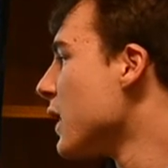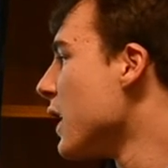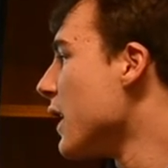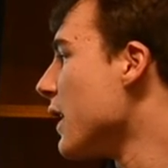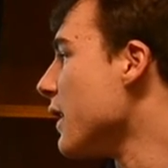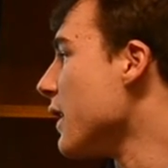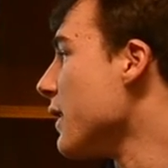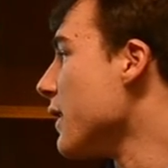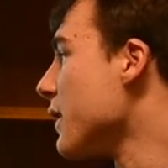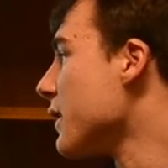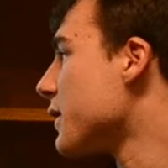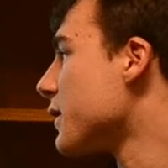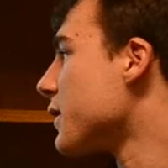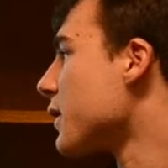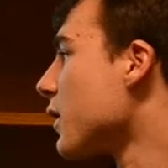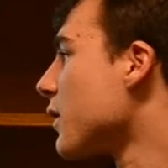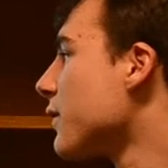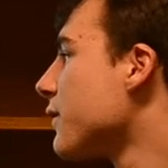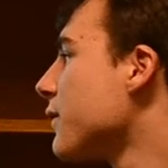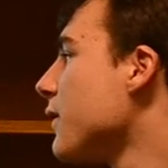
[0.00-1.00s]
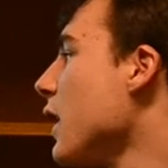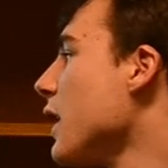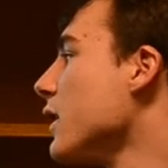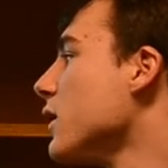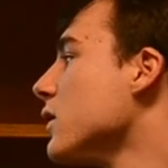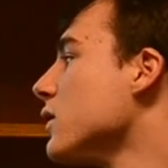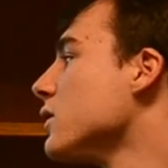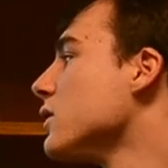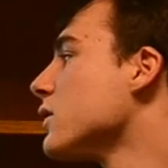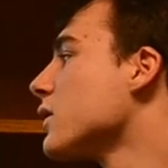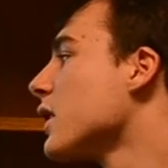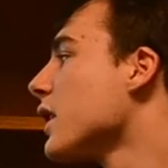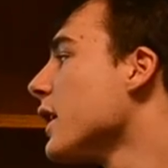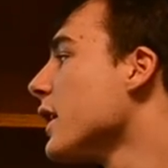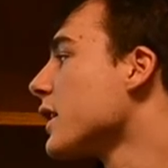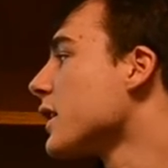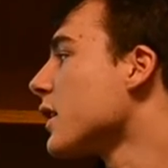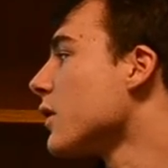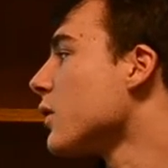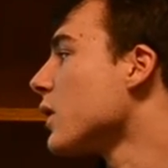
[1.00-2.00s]
And then this is our final
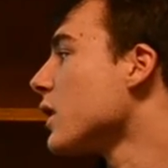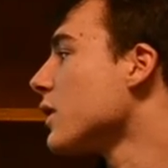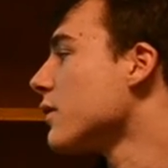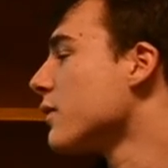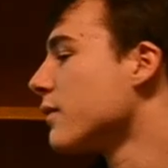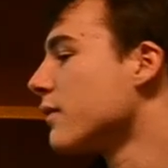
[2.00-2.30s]
connecting rod.